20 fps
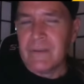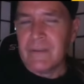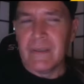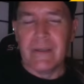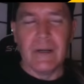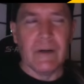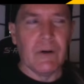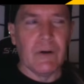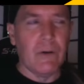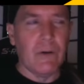
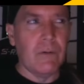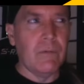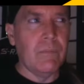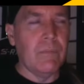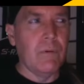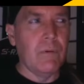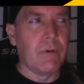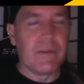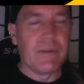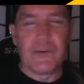you
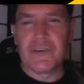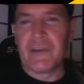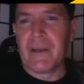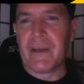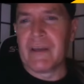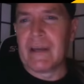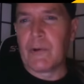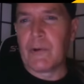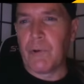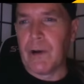know, or the
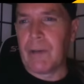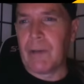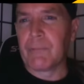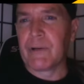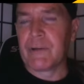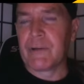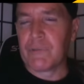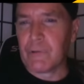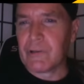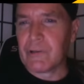Shanghai
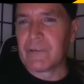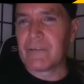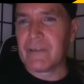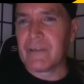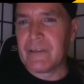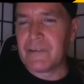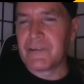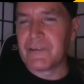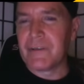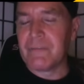Cooperation
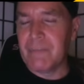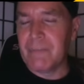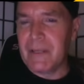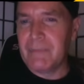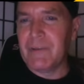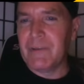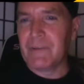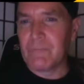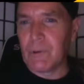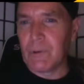Organization,
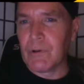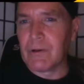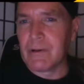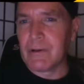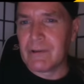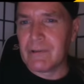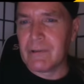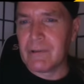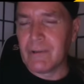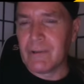maybe is more
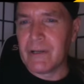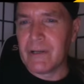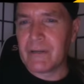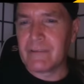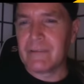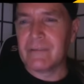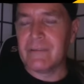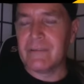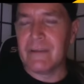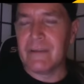a
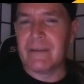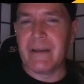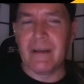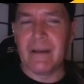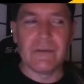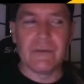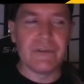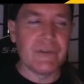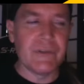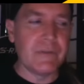correct
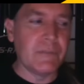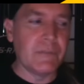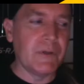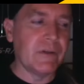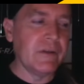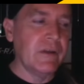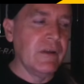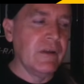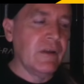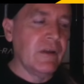analogy,
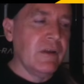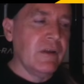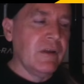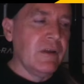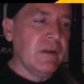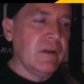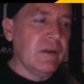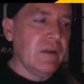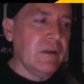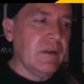but
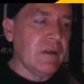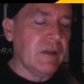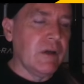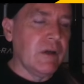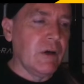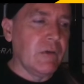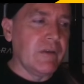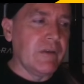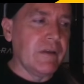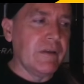you
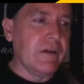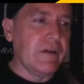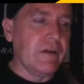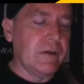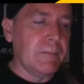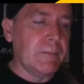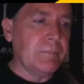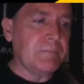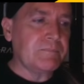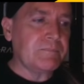know, the
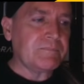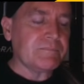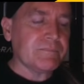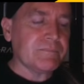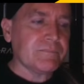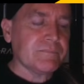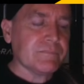um